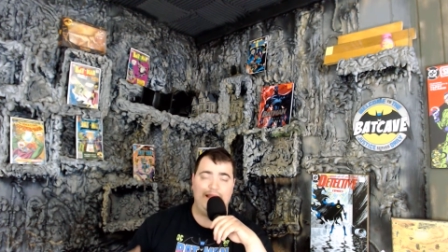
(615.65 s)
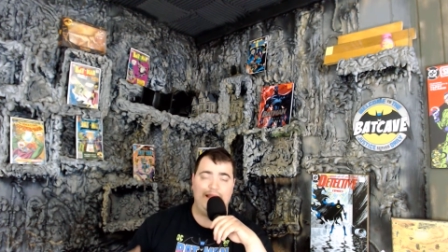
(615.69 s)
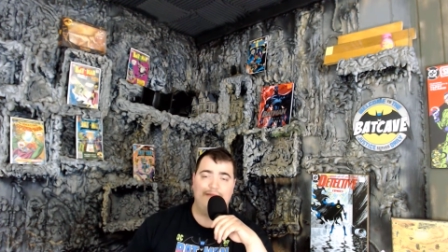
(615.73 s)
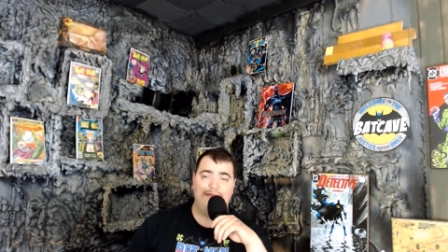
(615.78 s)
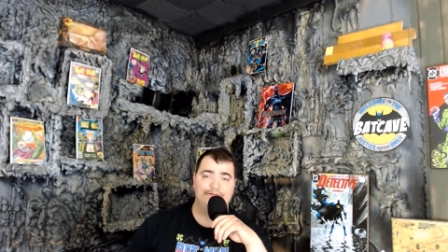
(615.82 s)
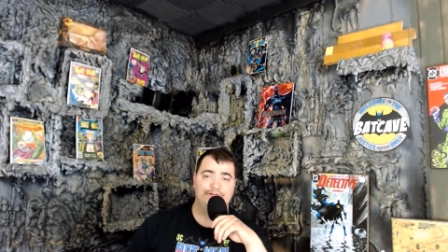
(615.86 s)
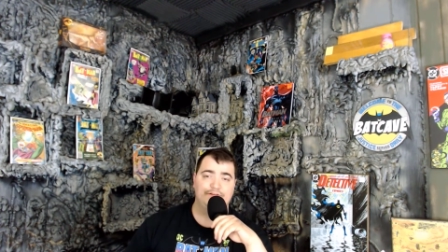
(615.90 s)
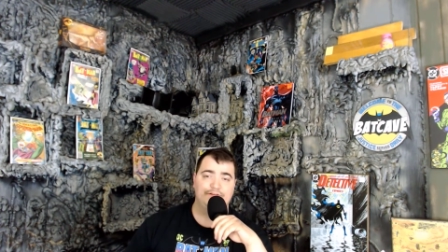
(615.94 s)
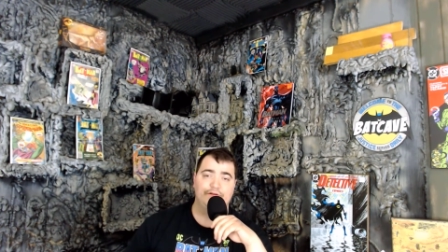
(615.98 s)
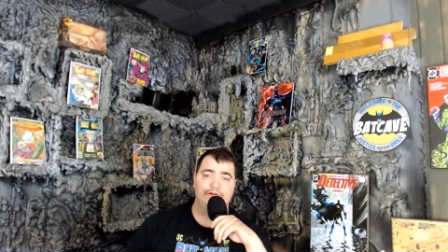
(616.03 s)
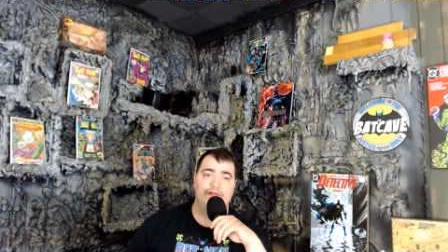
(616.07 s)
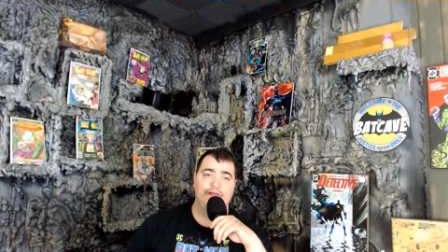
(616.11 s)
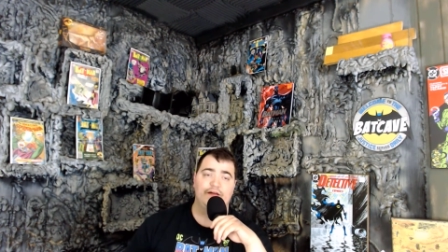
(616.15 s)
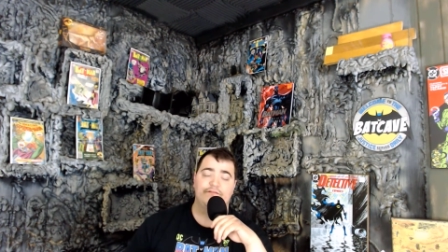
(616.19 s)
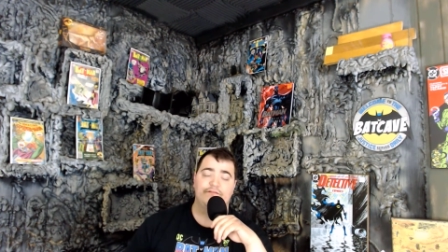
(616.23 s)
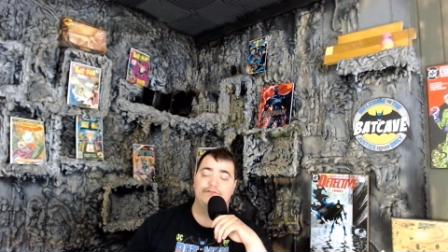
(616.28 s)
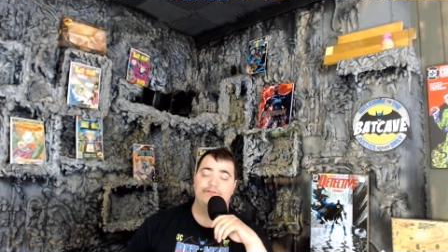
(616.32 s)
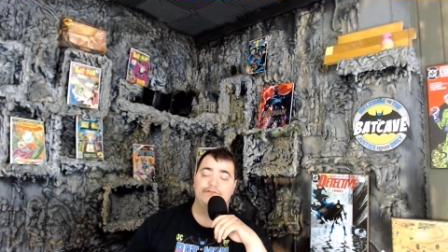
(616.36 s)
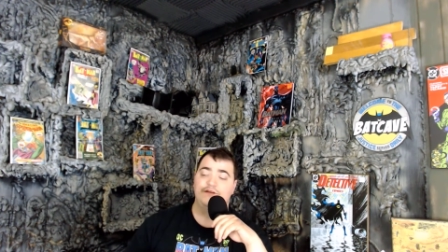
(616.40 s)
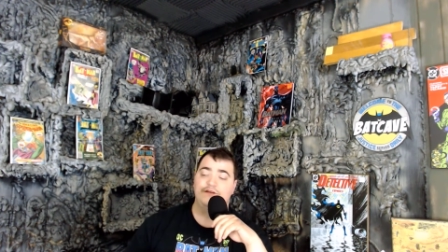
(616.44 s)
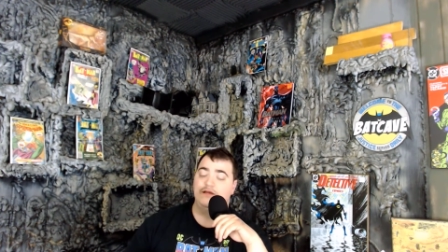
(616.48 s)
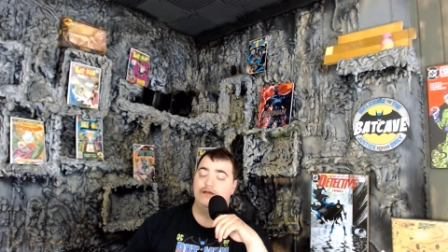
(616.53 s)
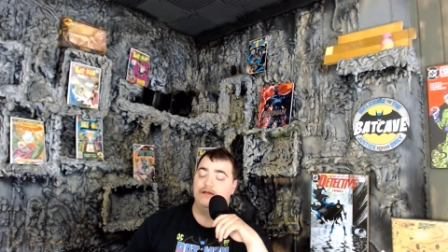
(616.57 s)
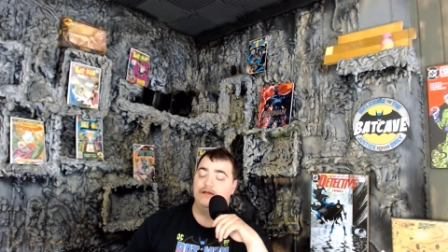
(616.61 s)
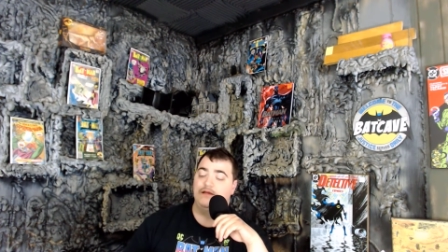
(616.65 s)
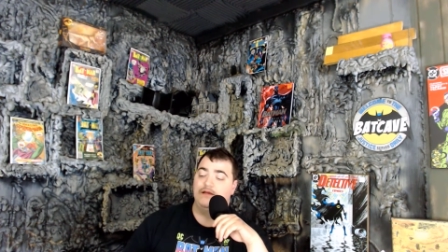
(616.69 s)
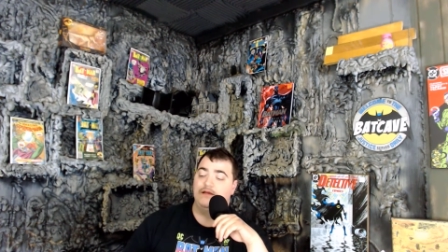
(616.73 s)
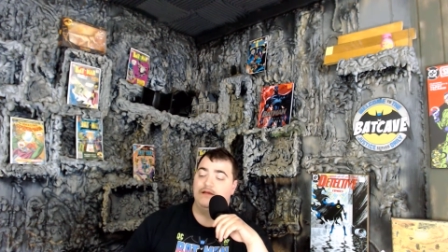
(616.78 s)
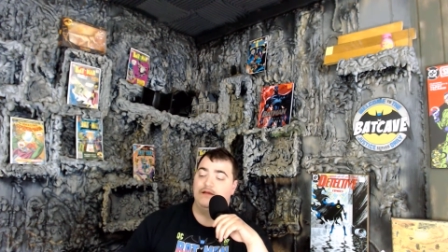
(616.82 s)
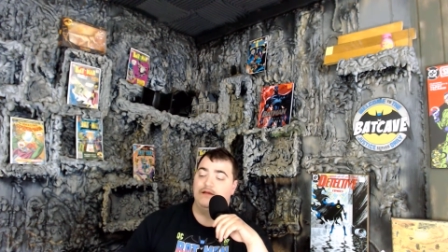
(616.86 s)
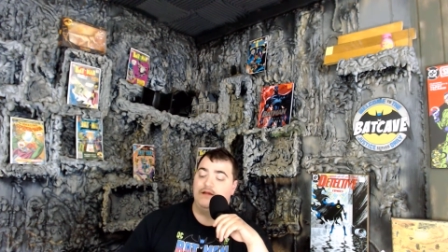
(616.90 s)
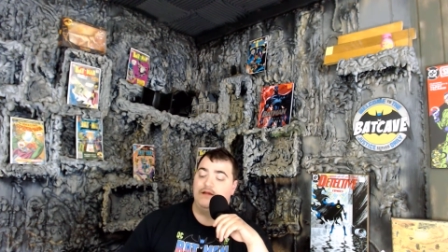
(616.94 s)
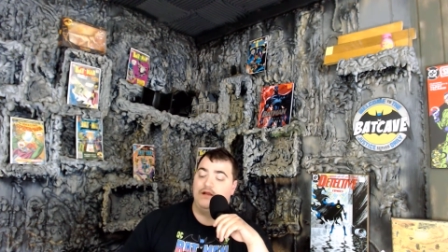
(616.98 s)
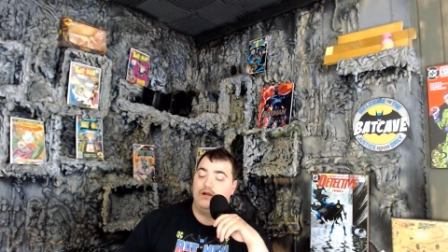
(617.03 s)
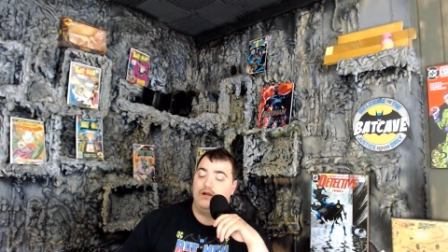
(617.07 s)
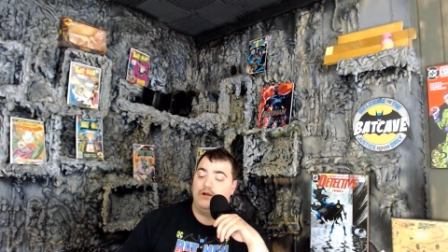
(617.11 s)
absolutely love.
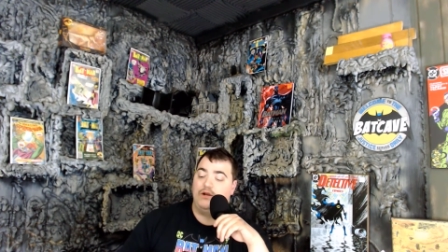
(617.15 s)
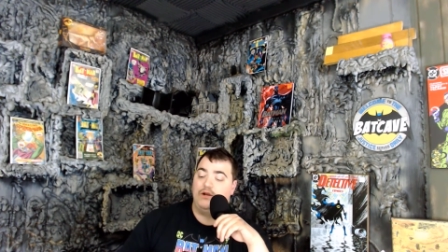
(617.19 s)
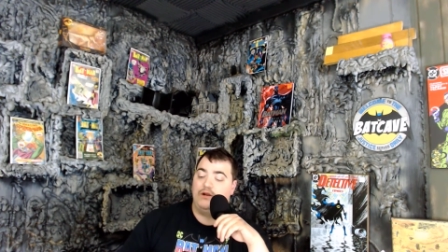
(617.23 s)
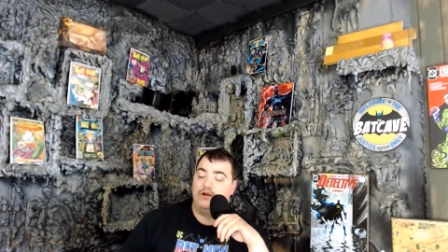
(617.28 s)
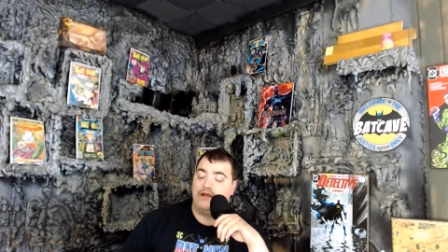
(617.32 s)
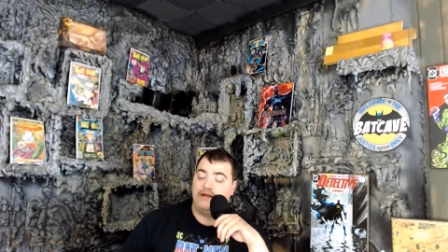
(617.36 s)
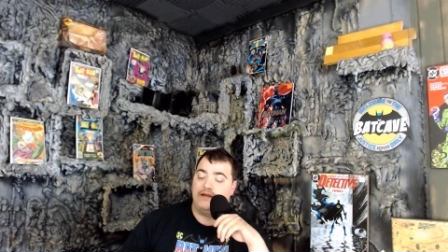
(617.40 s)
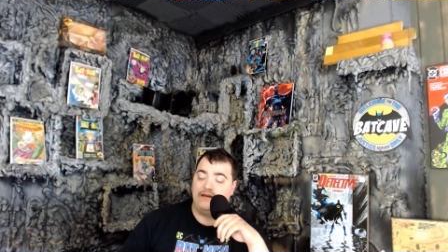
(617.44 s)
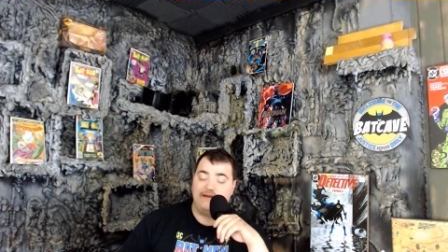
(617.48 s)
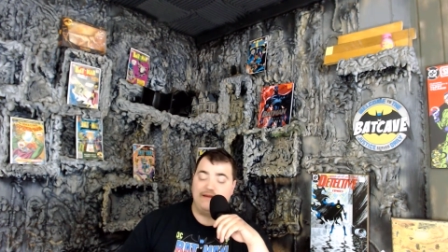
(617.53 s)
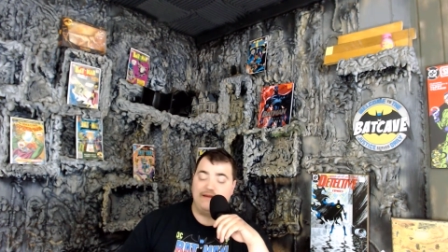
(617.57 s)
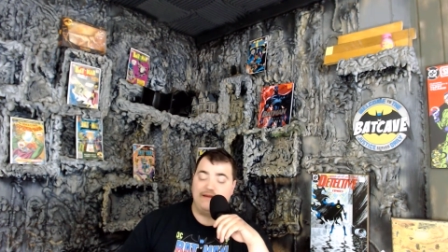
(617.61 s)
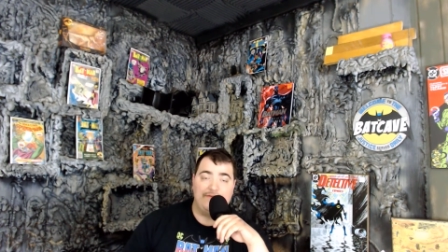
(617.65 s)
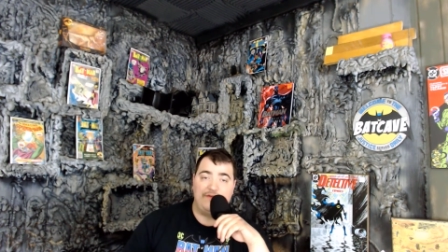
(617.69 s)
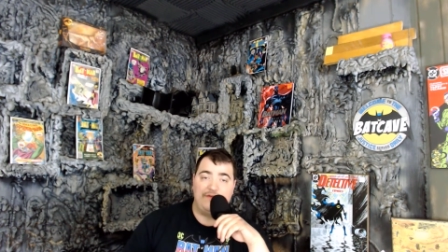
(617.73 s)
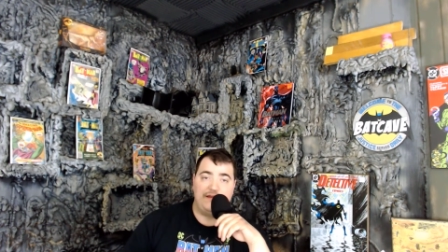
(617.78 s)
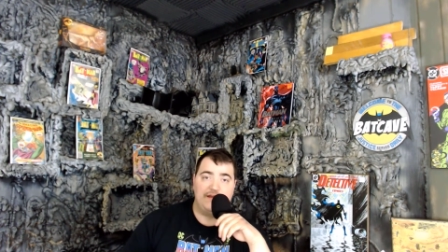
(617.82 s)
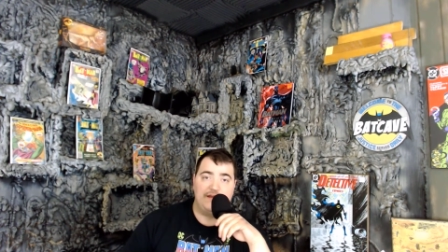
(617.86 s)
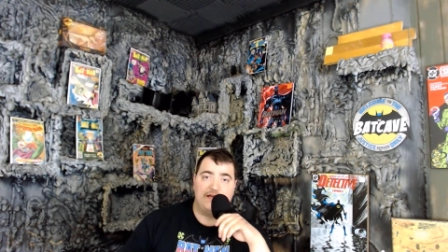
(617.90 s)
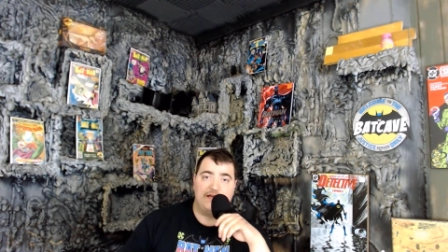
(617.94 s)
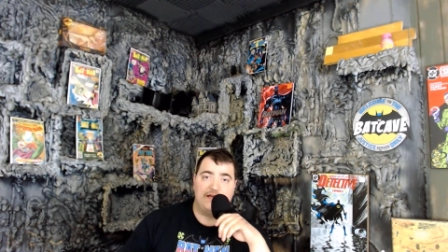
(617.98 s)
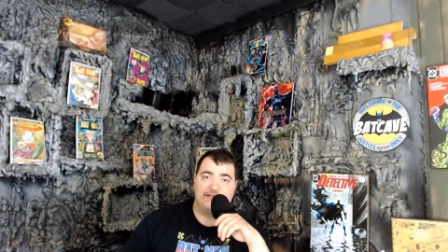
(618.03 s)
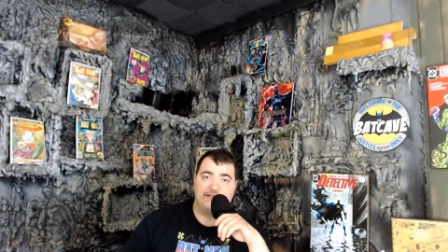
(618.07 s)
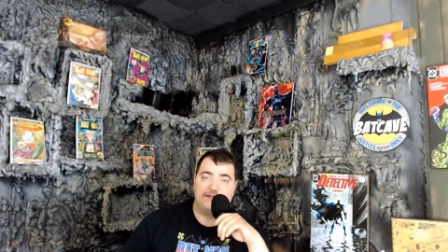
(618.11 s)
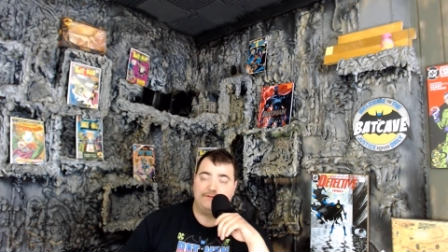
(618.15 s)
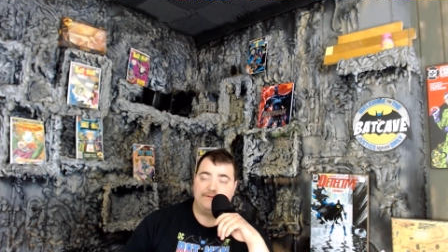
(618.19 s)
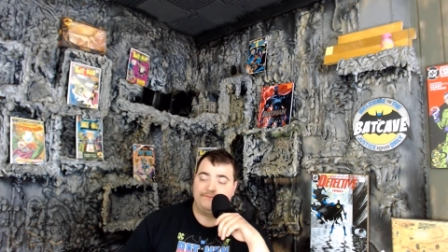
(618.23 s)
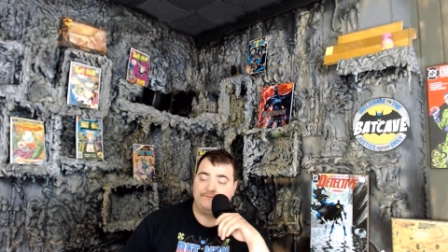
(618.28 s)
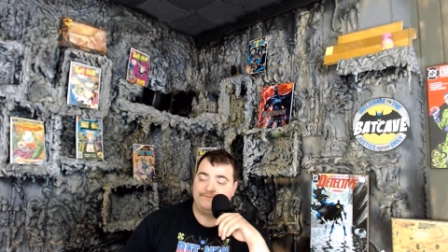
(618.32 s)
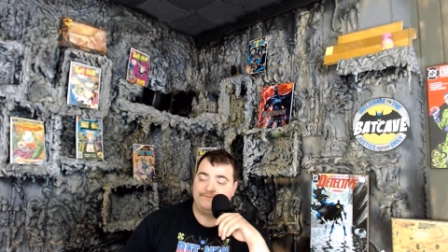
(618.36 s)
Anytime he does it.